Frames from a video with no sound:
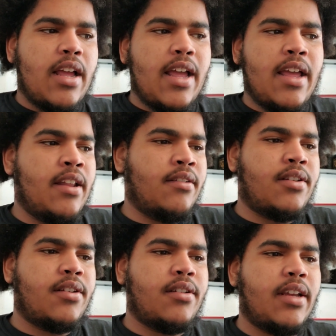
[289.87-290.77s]

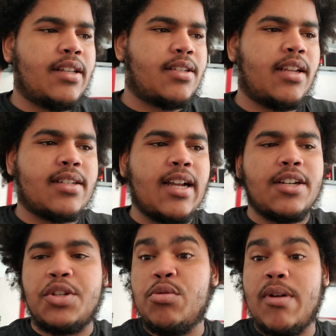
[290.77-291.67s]
and it's
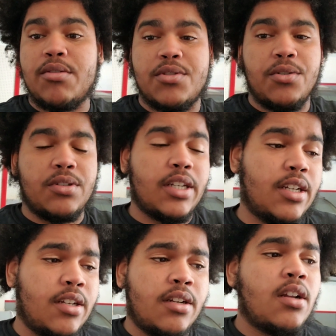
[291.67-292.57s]
got 2 mounts holding
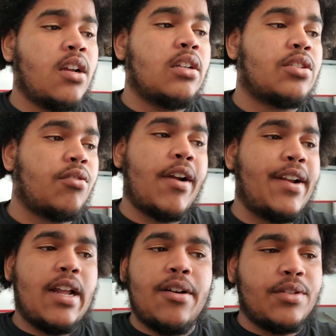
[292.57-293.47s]
it in. So
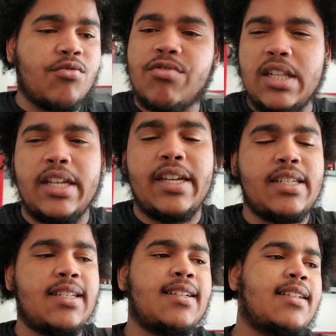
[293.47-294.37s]
right now it's really
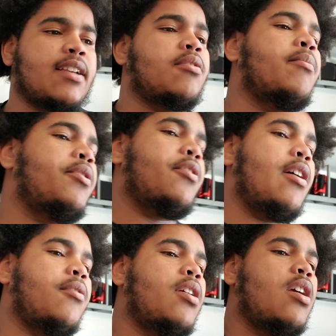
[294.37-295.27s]
easy to take the
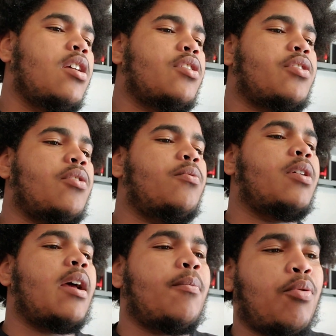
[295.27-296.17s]
motor out. So
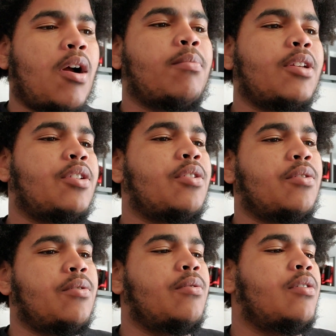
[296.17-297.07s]
what I'd probably
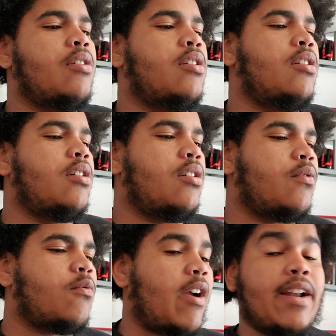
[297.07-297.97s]
do,
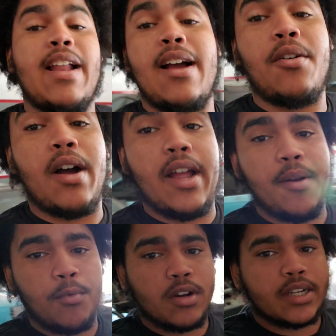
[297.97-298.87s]
right now I
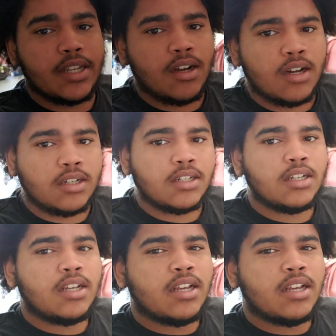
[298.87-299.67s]
am working on